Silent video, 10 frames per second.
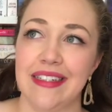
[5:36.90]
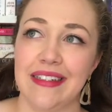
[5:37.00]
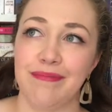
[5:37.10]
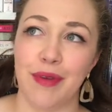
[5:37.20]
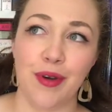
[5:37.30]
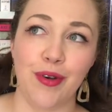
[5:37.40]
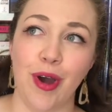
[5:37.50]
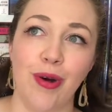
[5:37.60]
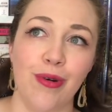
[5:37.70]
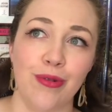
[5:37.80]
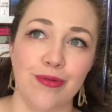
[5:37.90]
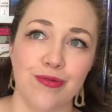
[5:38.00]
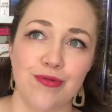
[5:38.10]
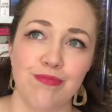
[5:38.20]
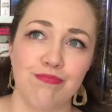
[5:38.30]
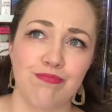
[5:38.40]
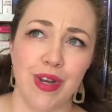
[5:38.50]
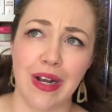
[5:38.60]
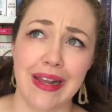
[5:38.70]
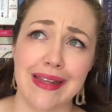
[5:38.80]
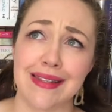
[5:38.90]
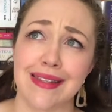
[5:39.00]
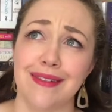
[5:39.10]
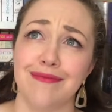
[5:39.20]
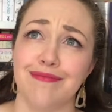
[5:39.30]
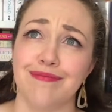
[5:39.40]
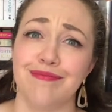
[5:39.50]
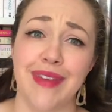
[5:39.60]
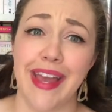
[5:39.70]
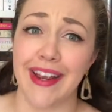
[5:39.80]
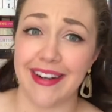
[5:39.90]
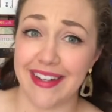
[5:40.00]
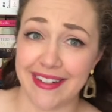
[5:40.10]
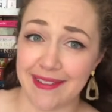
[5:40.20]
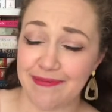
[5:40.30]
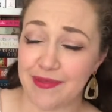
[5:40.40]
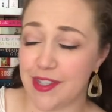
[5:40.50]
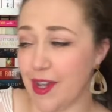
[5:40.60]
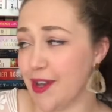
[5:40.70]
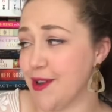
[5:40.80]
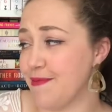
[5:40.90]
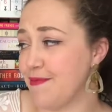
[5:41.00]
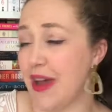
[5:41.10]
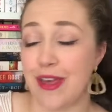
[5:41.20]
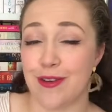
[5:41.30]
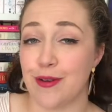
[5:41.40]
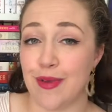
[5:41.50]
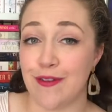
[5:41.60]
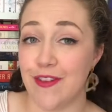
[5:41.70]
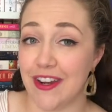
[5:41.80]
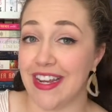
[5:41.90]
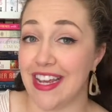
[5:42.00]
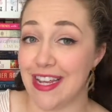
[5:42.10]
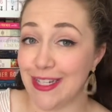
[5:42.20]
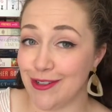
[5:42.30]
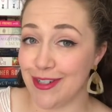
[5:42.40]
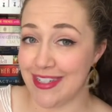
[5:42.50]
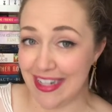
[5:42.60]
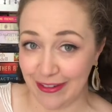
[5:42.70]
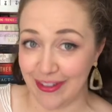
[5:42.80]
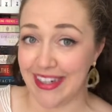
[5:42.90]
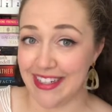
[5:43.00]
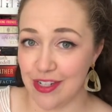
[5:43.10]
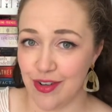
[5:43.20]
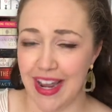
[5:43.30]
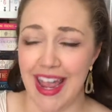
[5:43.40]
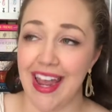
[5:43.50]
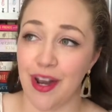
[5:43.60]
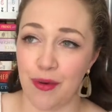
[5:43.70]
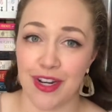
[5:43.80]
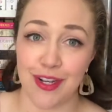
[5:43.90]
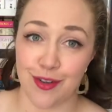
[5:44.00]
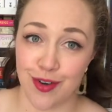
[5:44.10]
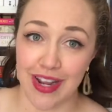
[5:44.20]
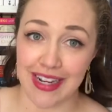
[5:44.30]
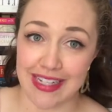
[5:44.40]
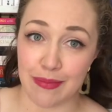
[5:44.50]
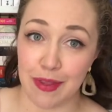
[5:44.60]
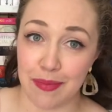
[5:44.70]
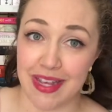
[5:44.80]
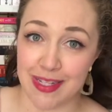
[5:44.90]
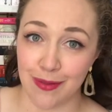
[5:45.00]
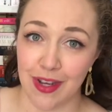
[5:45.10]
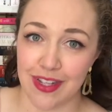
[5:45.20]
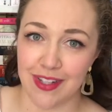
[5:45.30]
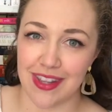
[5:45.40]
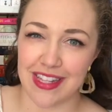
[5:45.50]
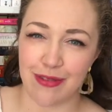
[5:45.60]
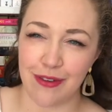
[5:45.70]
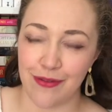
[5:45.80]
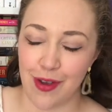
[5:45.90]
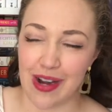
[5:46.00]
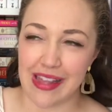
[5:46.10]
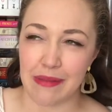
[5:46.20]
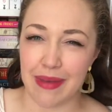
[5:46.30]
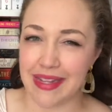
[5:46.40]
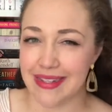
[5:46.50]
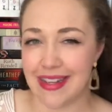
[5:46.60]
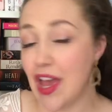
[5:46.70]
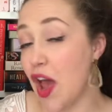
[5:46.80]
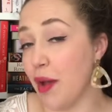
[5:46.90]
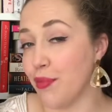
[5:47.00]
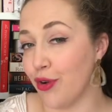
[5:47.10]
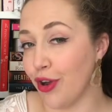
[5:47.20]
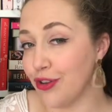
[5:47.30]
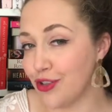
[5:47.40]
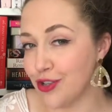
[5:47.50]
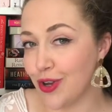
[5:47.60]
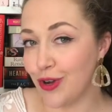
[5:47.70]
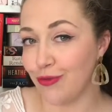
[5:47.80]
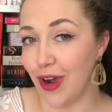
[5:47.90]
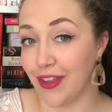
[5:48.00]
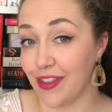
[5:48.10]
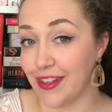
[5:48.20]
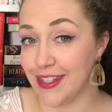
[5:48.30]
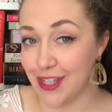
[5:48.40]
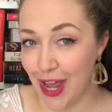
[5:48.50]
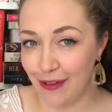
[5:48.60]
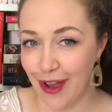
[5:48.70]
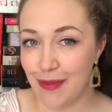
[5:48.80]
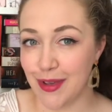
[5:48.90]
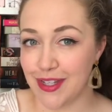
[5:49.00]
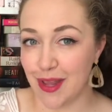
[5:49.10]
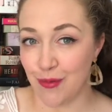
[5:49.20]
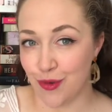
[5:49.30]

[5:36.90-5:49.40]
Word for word: Mongol, Middle Eastern area, so I thought it'd be a very interesting read to try, and I wanted to try Elizabeth Bear's work, so this one felt like the best approach rather than sci-fi because I'm more